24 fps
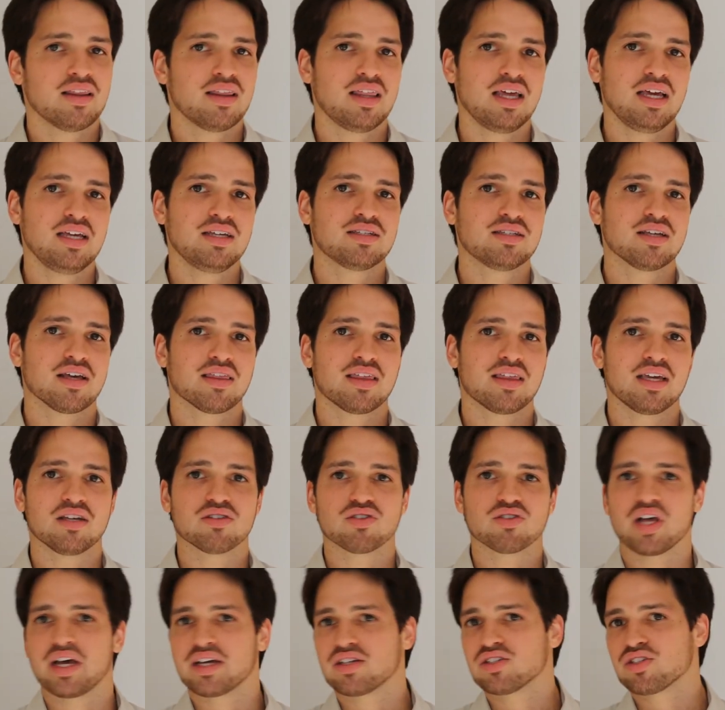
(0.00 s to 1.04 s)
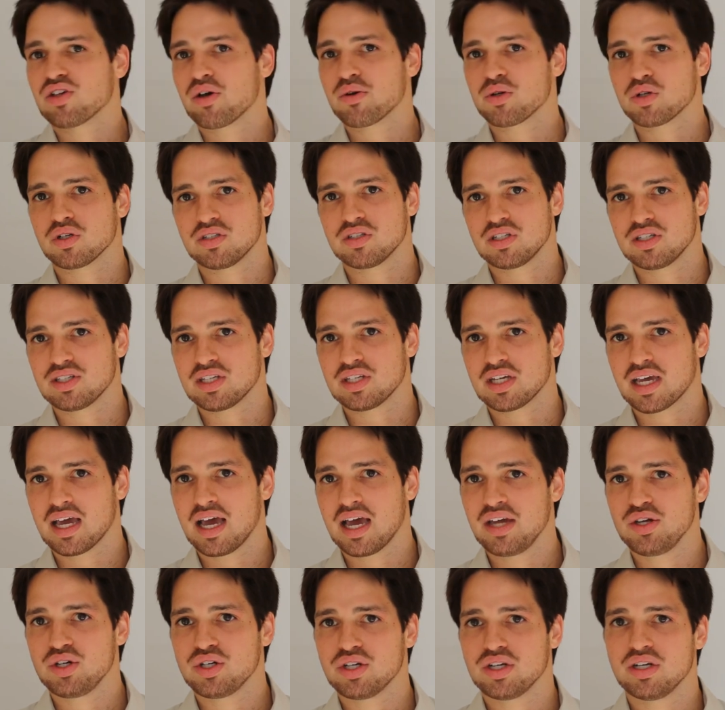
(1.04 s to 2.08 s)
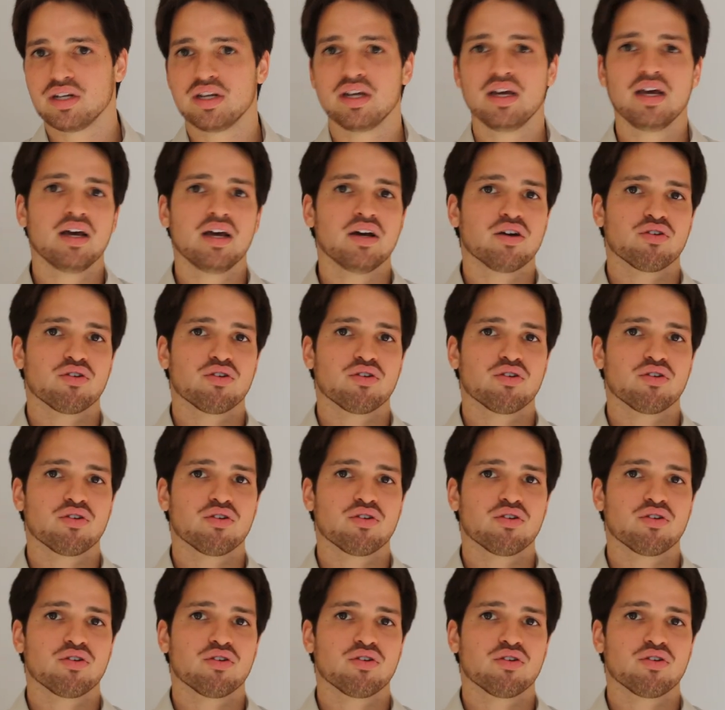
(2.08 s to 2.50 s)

These are things like social dislocation,